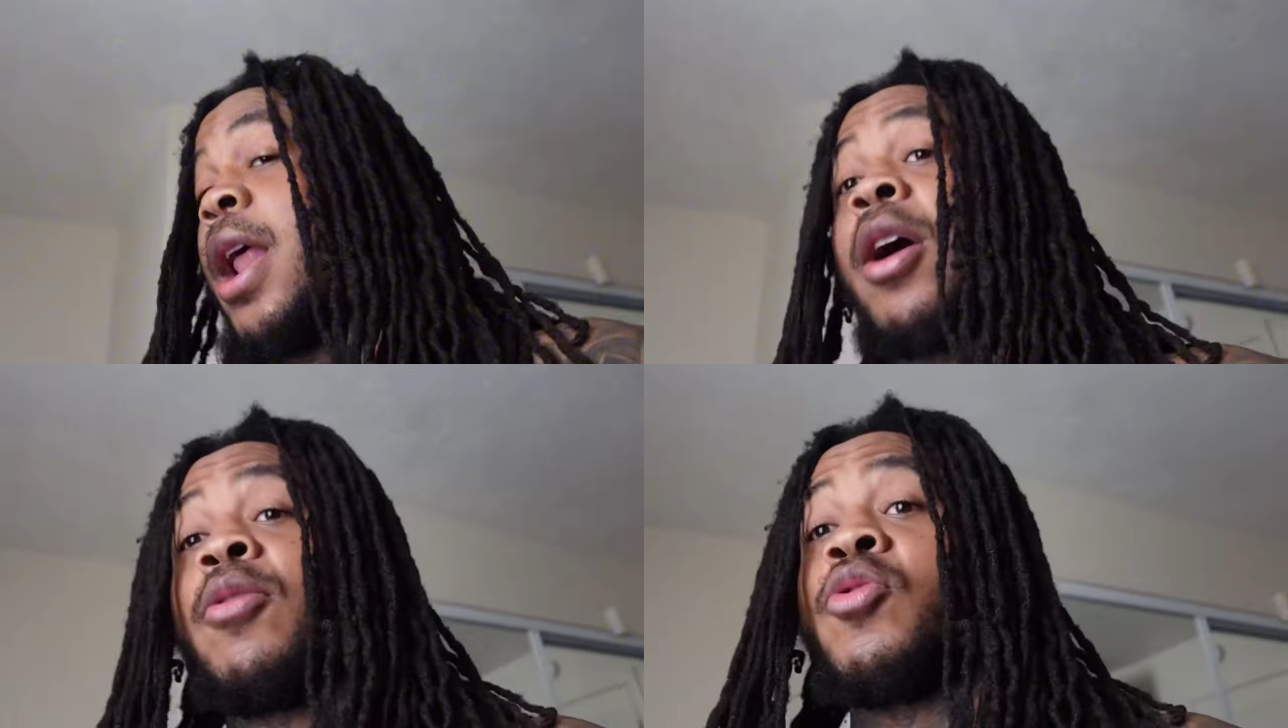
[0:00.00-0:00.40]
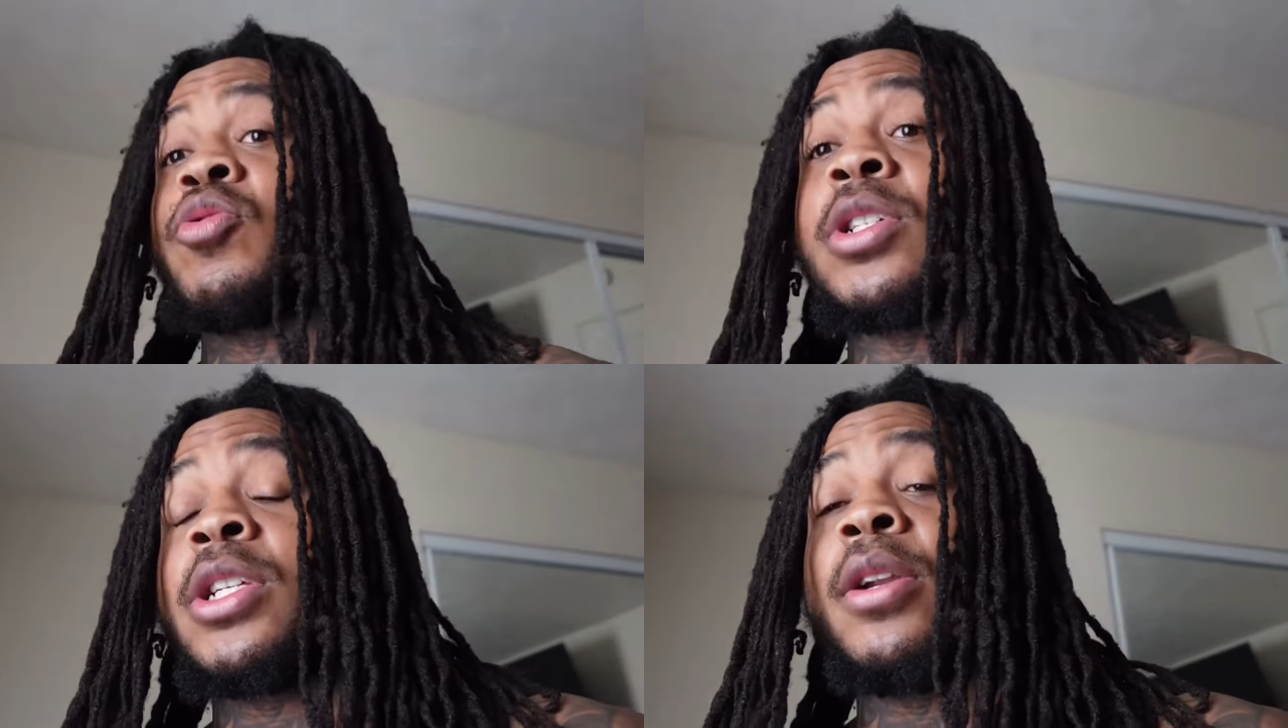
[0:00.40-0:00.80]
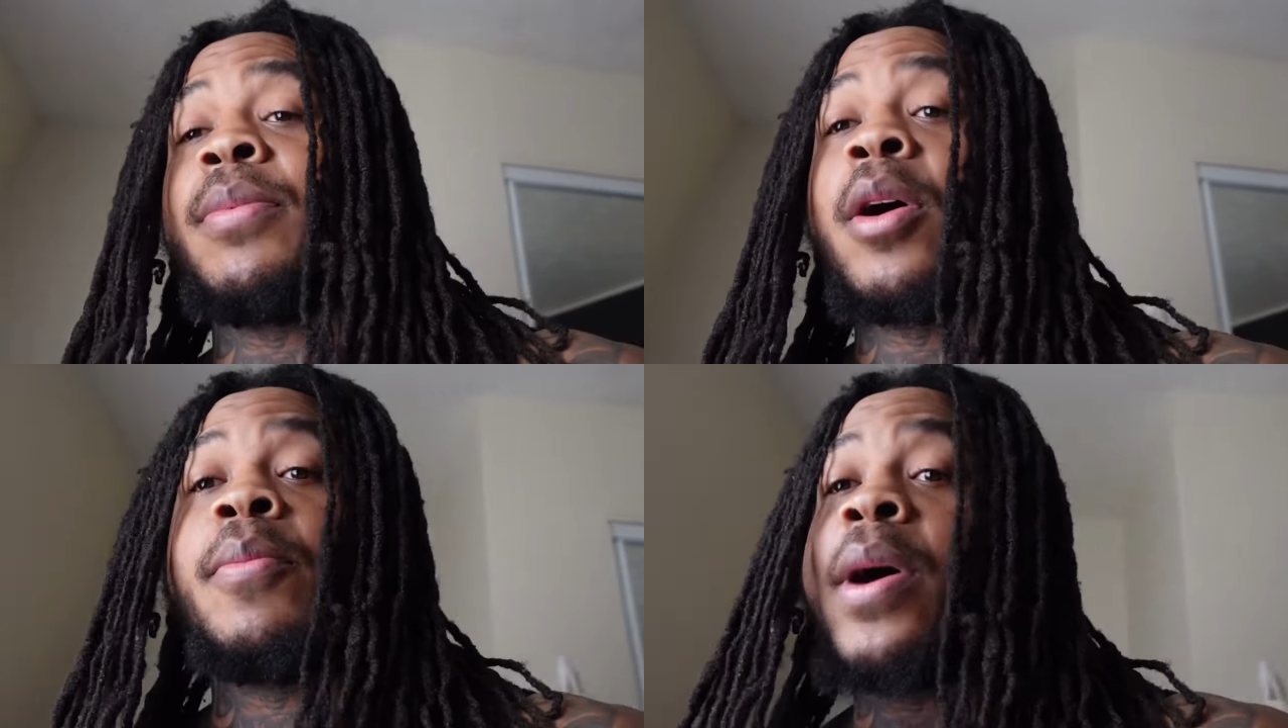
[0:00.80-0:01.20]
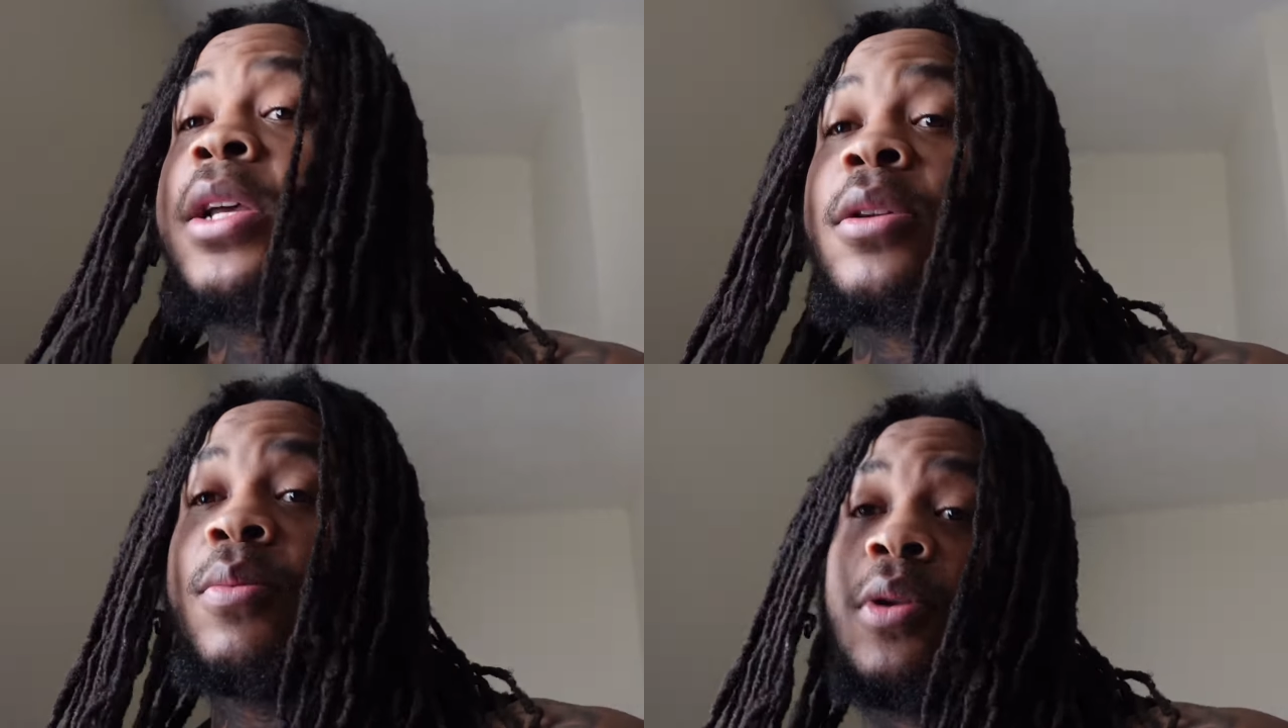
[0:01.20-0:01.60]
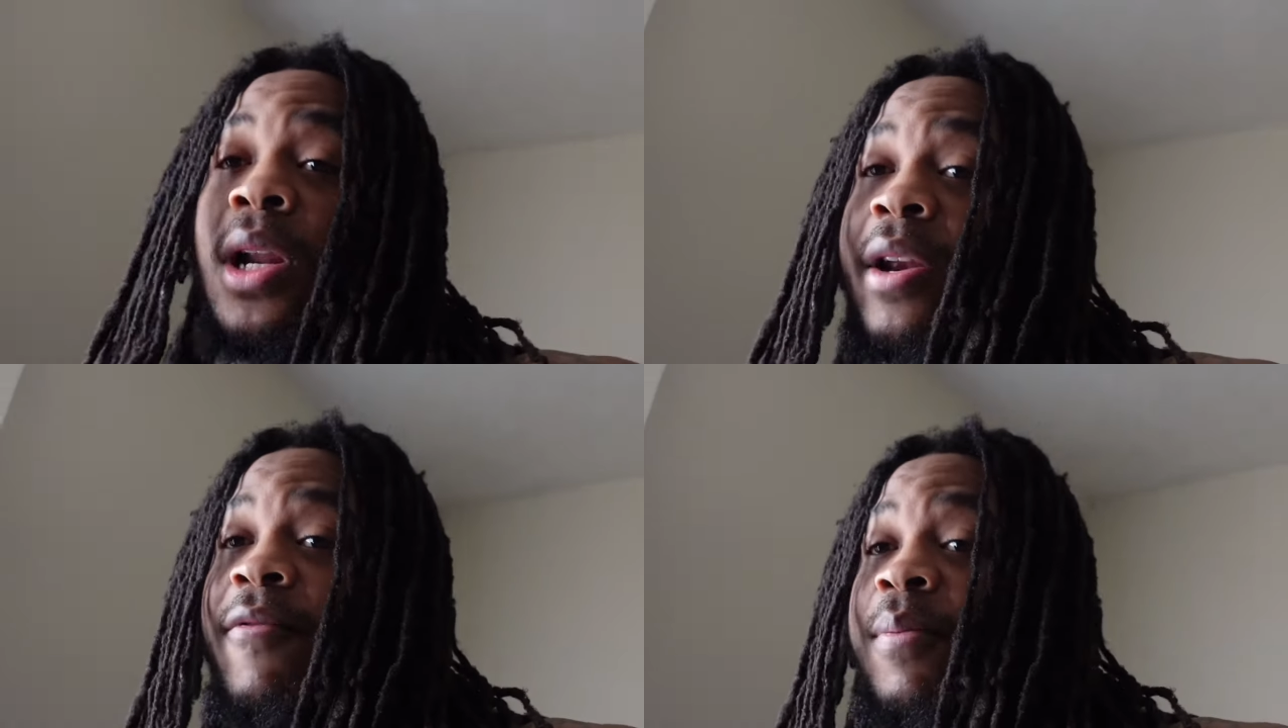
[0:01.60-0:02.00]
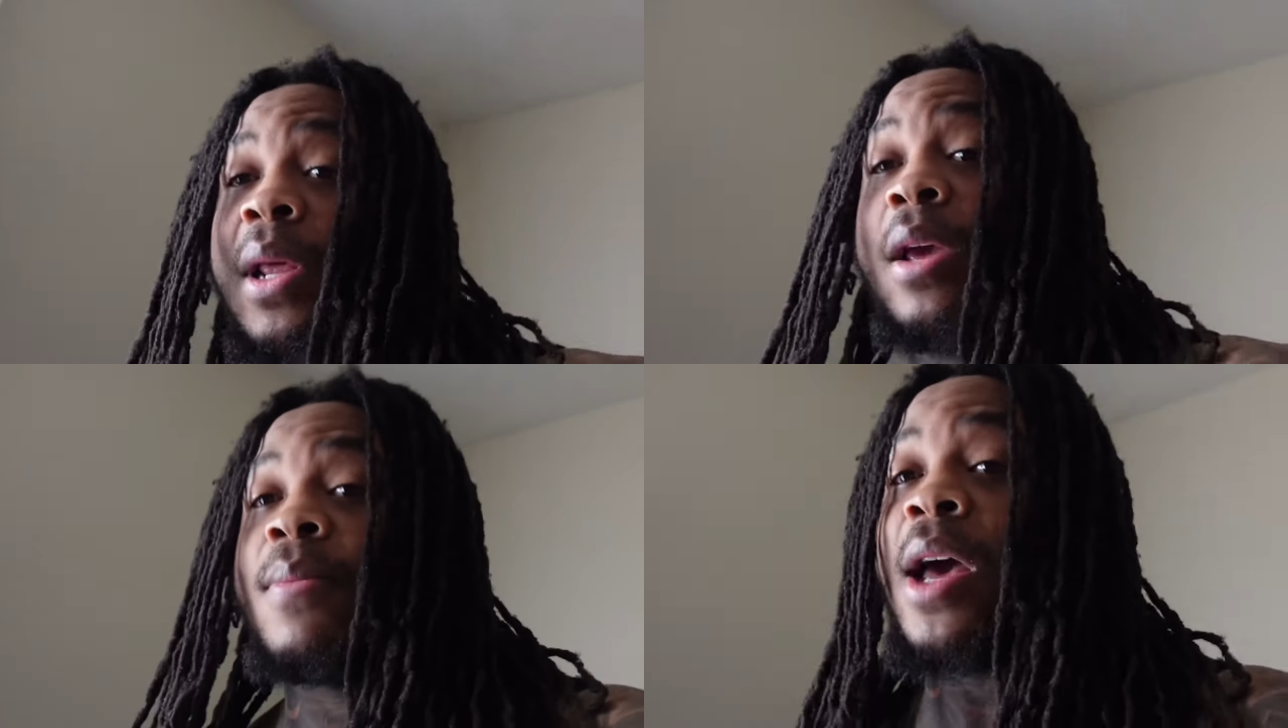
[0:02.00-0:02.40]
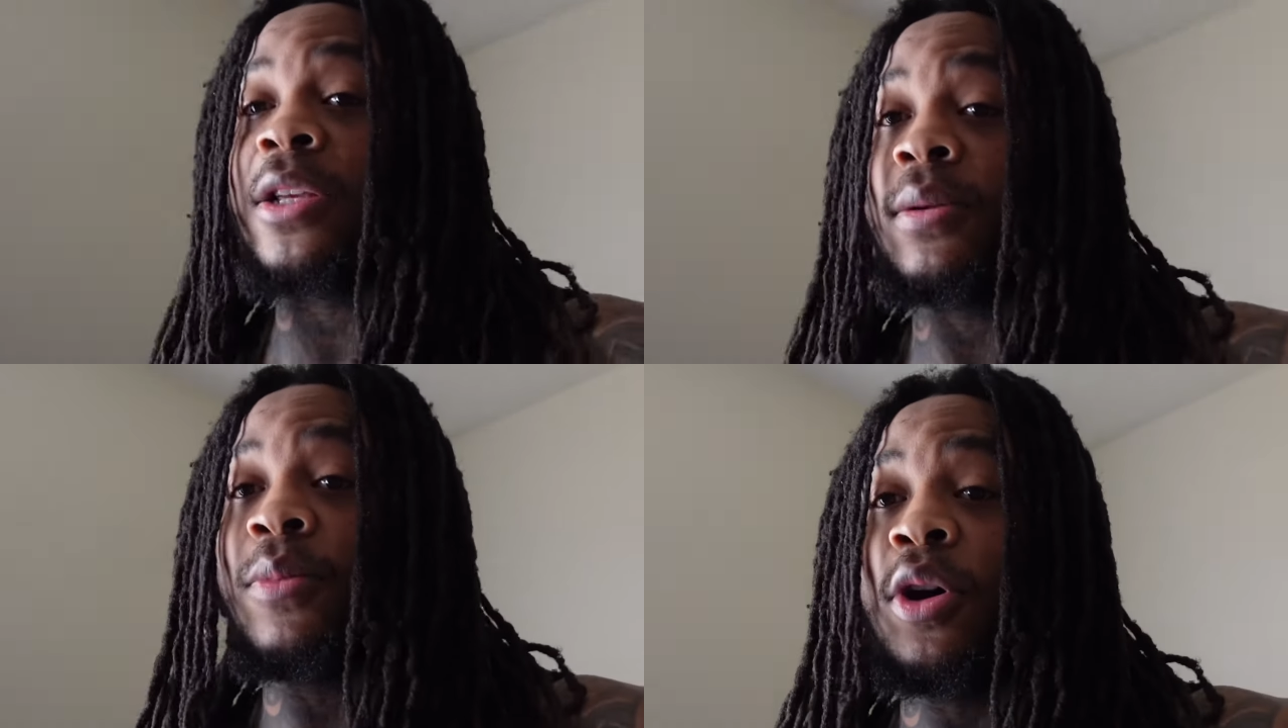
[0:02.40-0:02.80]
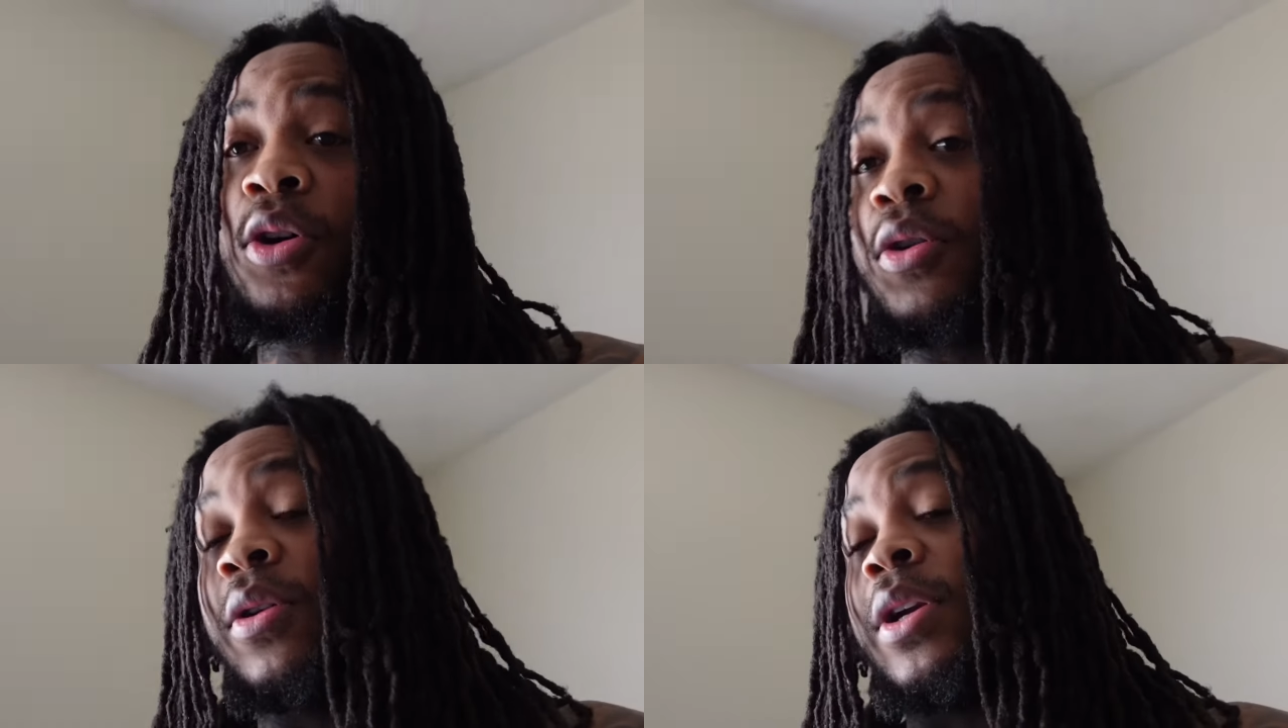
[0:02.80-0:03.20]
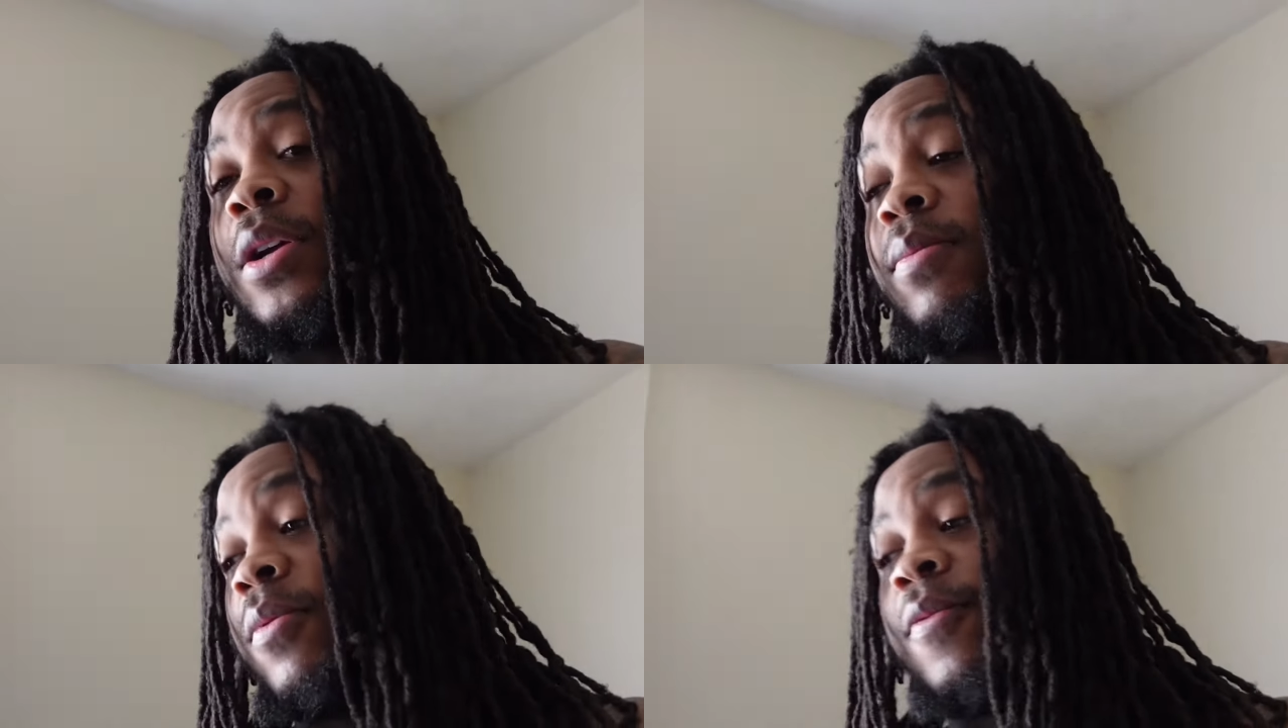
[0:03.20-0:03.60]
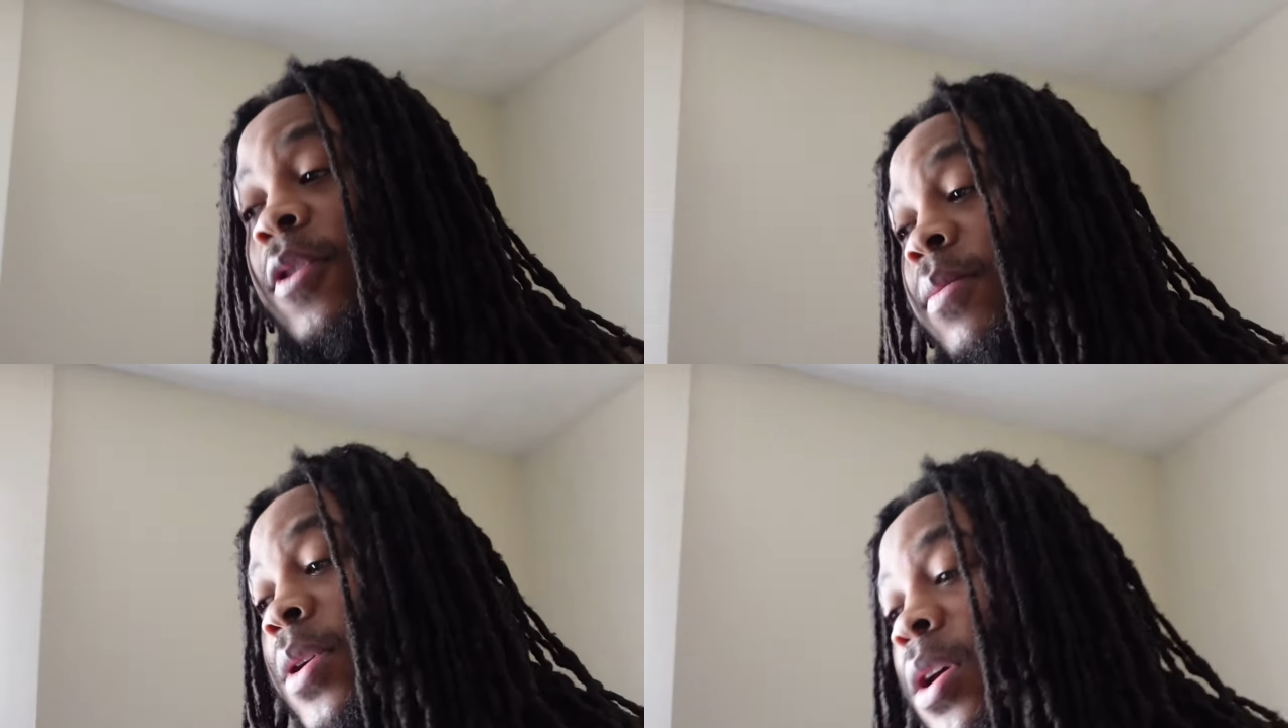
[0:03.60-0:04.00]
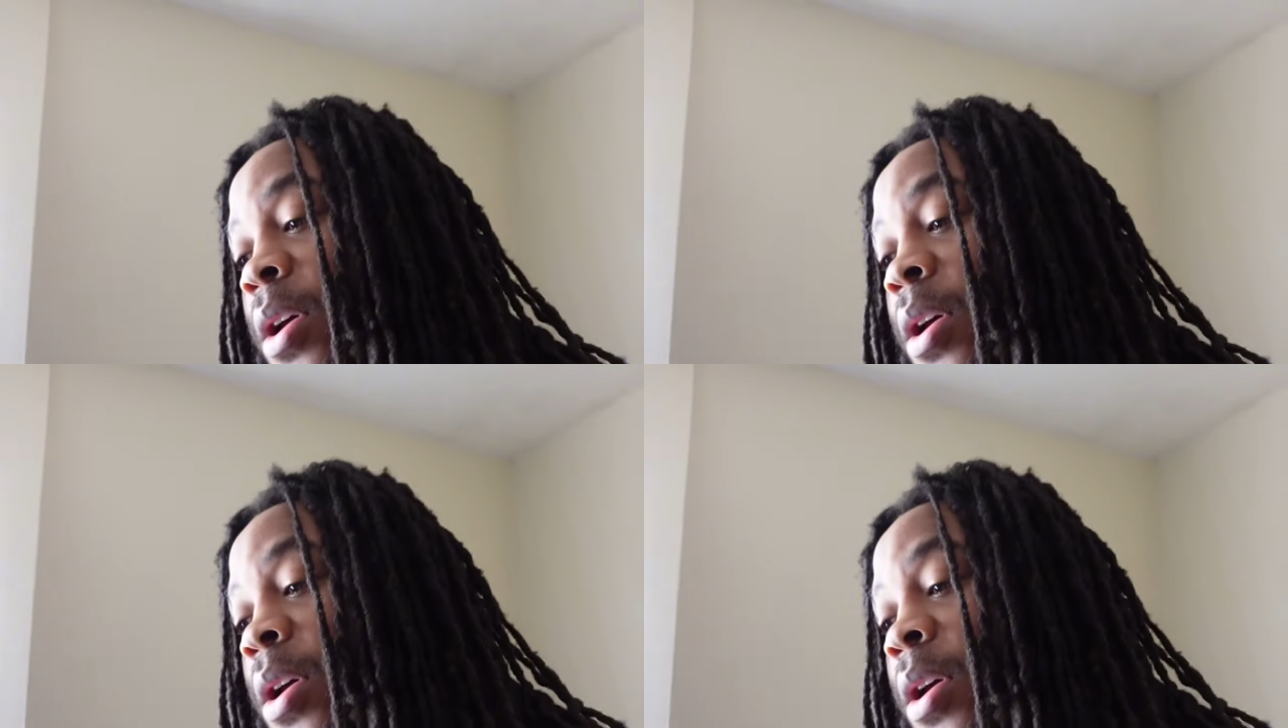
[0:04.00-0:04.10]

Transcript: I don't know shit about basketball. I never played basketball growing up, you feel me?